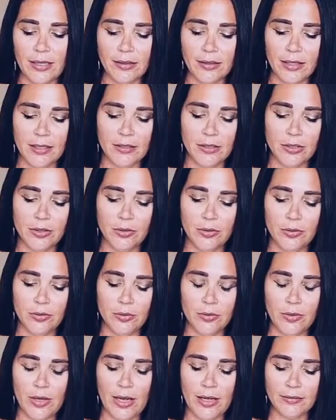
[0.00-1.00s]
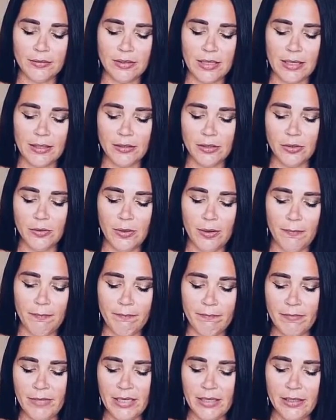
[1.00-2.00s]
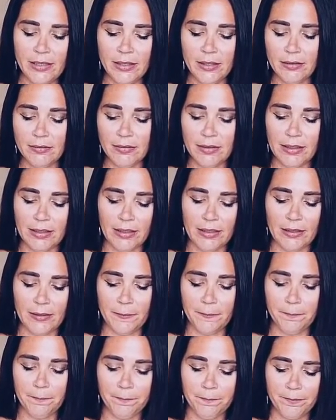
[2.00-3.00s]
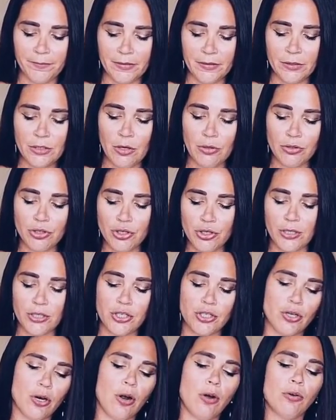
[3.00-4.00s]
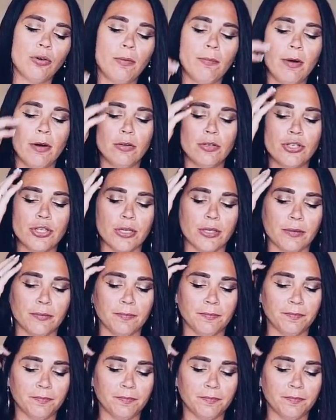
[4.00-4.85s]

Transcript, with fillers: and then you and then you immediately don't trust your own emotion.